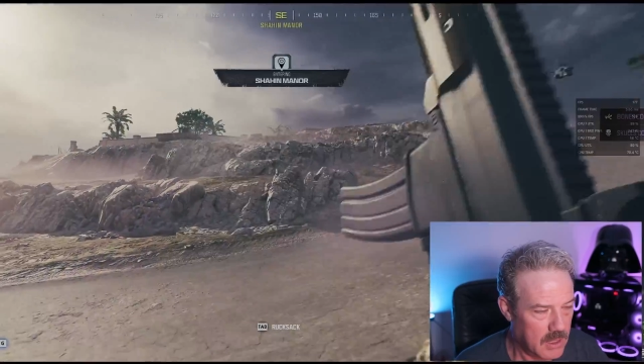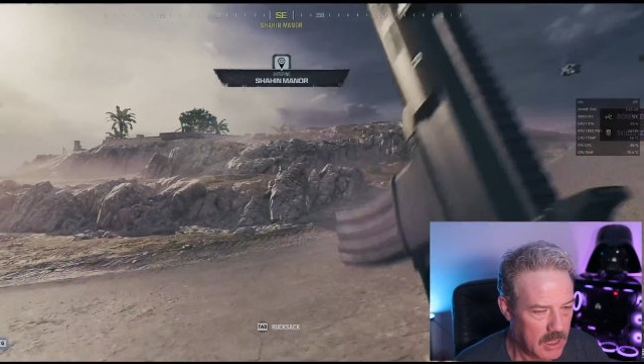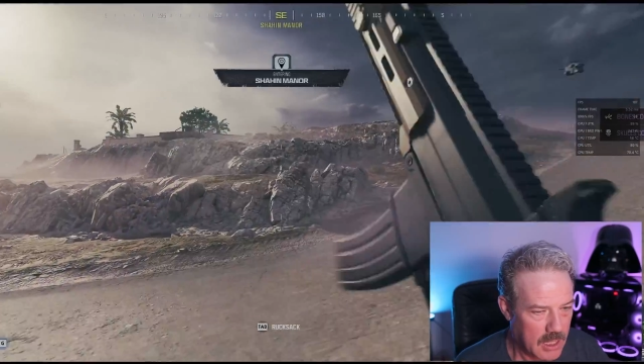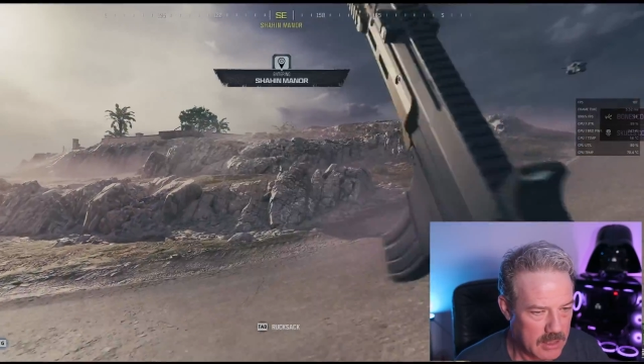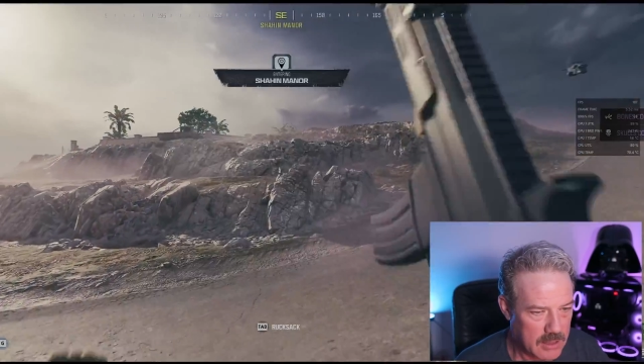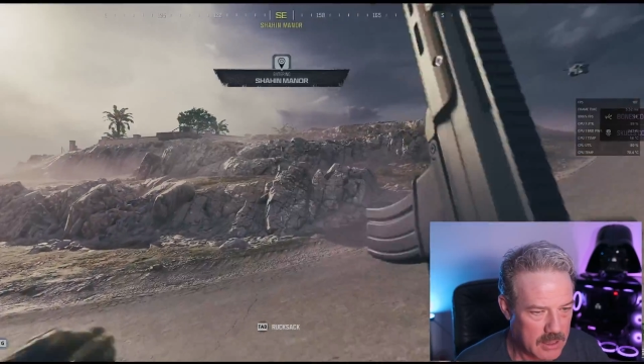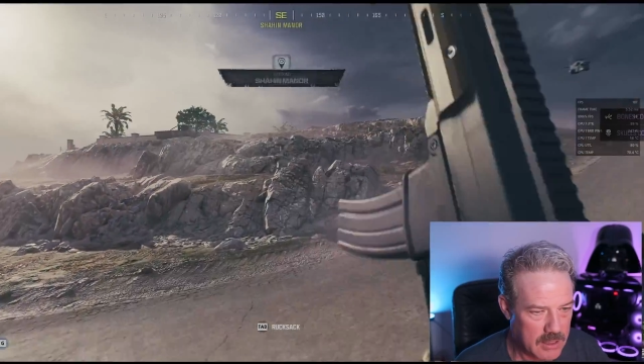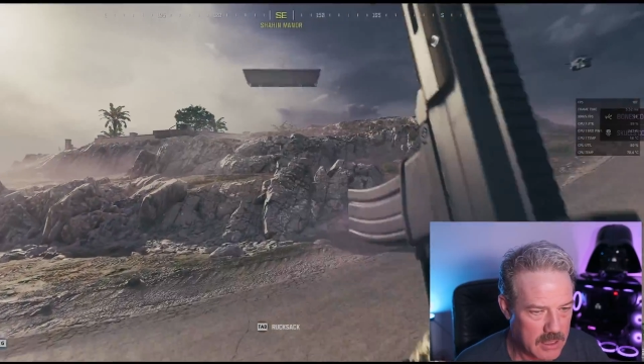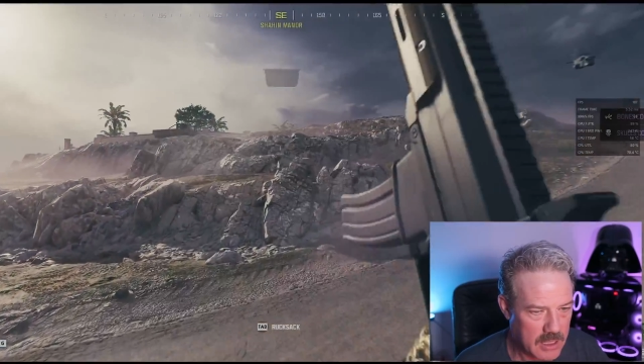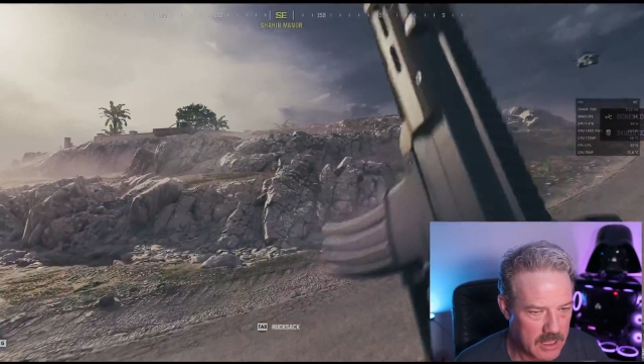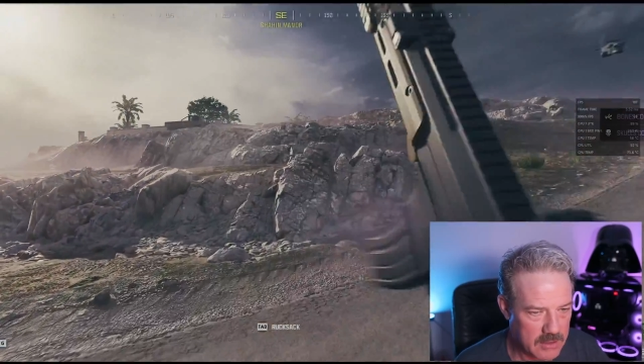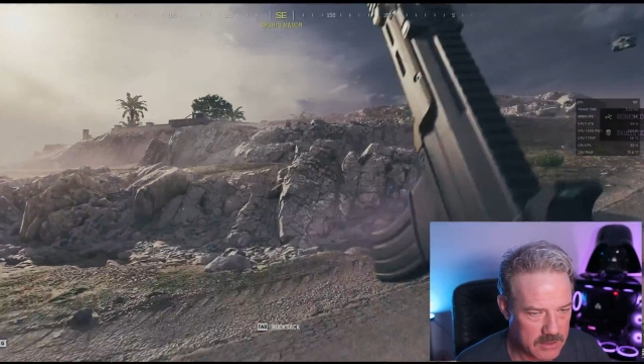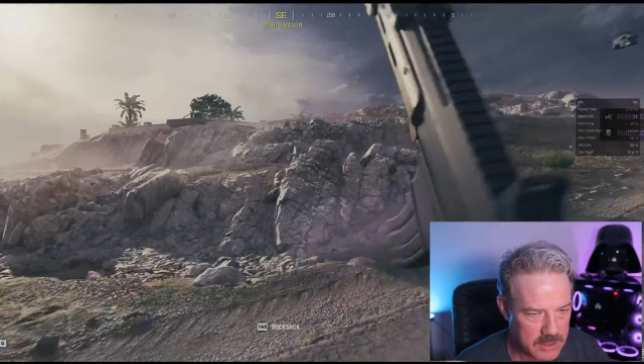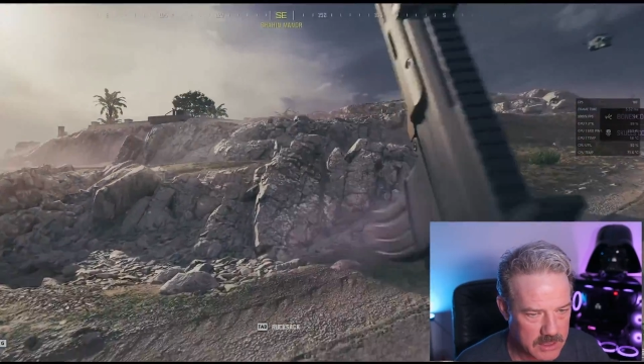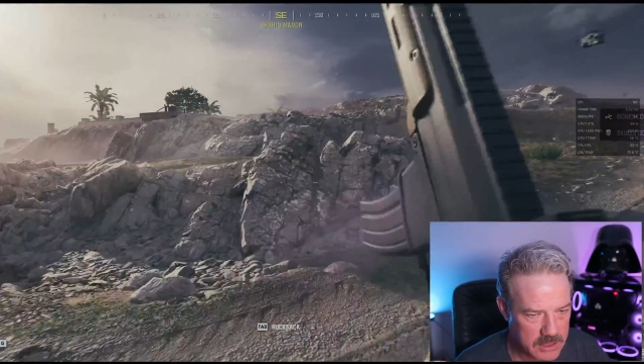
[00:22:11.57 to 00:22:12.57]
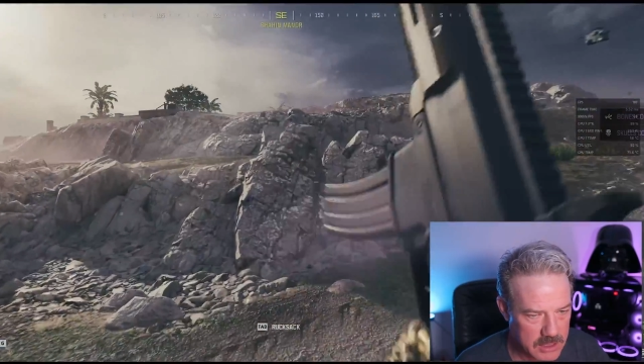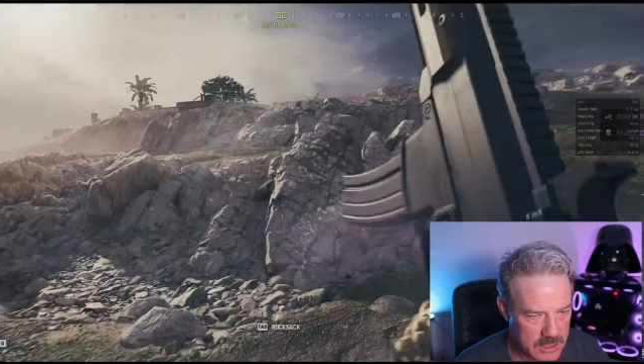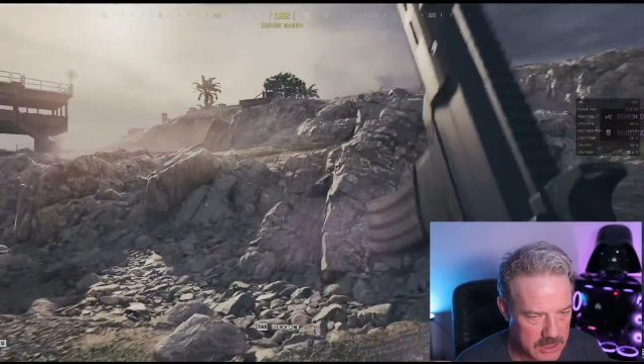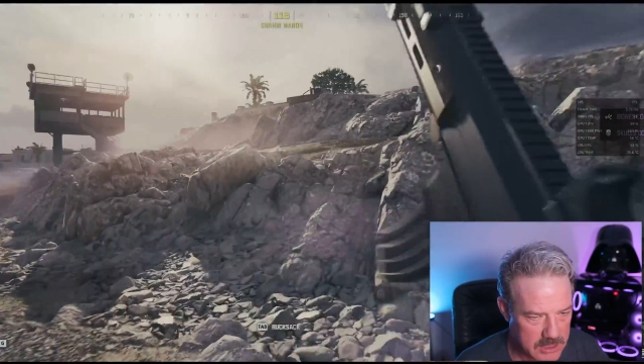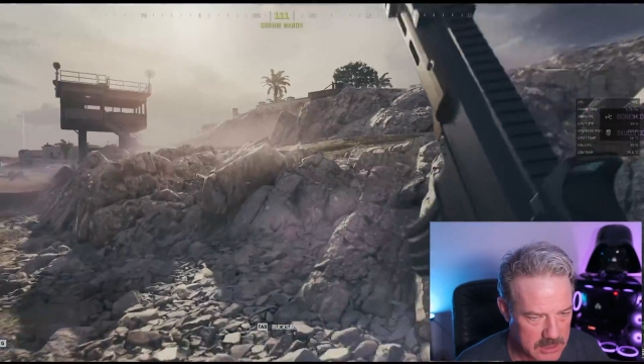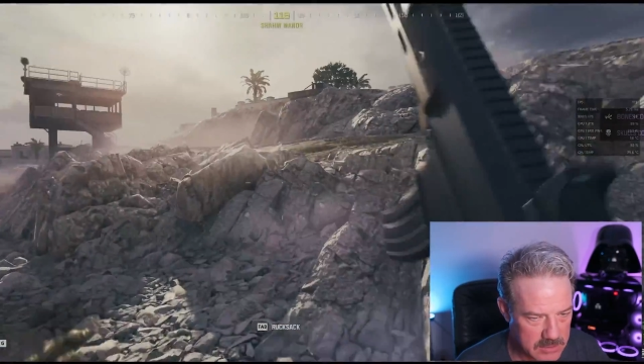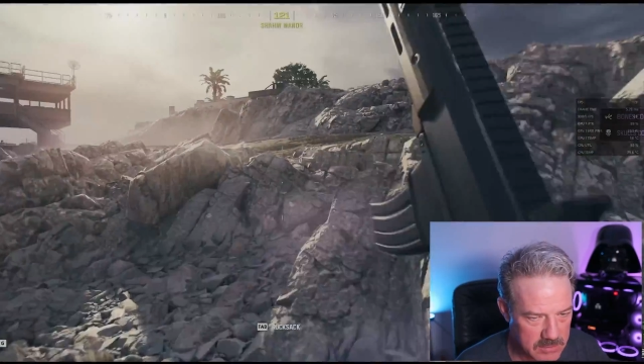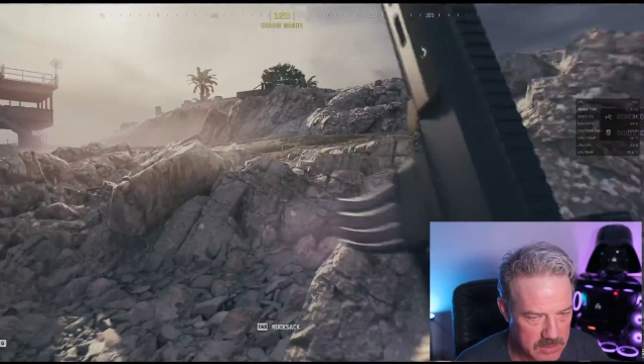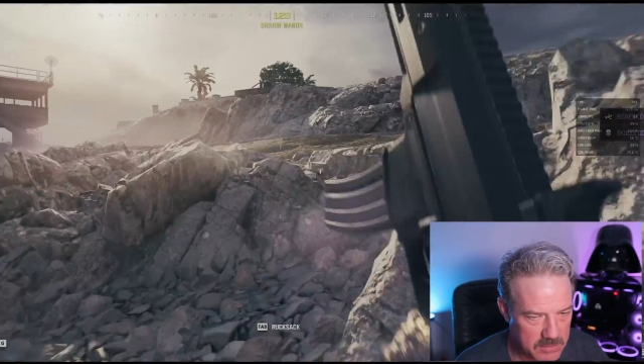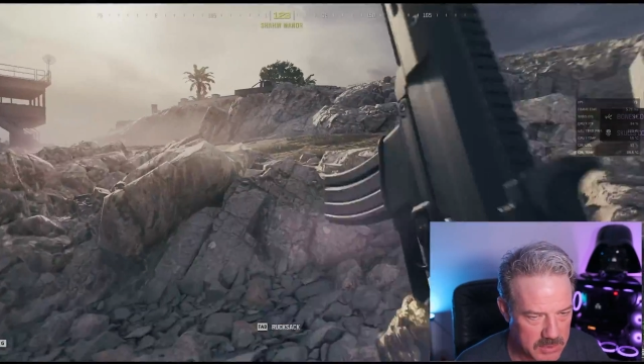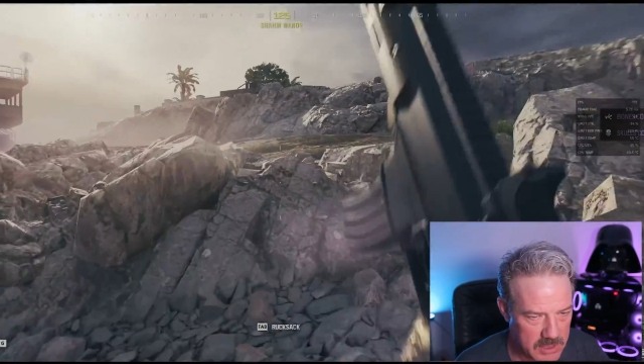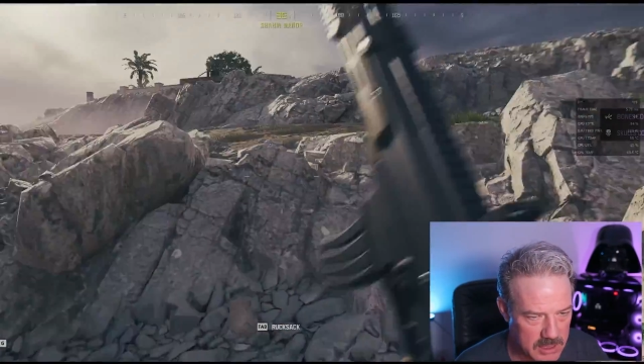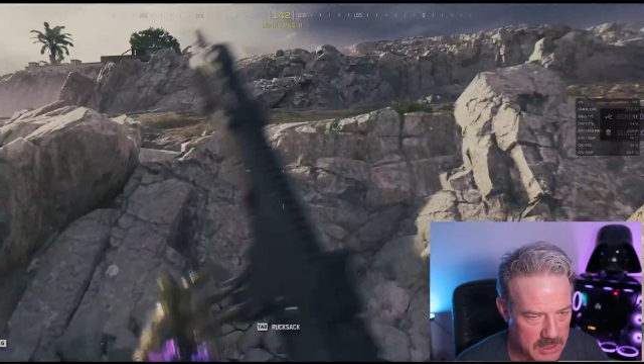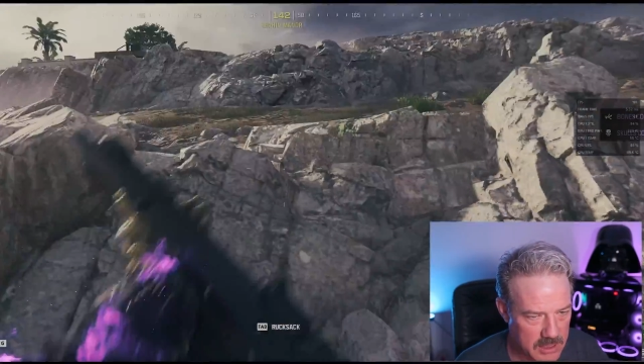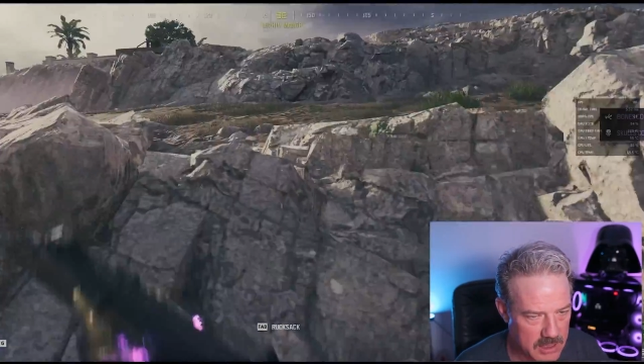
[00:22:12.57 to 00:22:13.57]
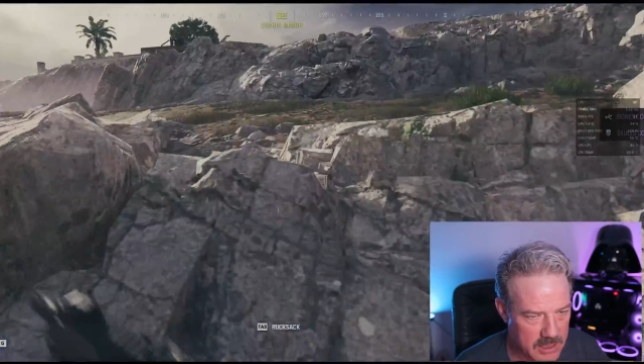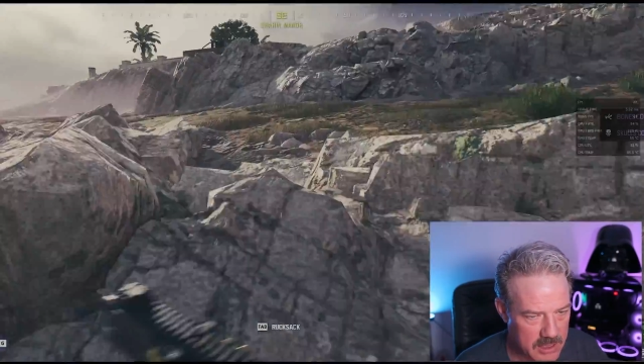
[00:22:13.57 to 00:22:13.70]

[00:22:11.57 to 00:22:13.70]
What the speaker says: And then the other suggestion would be,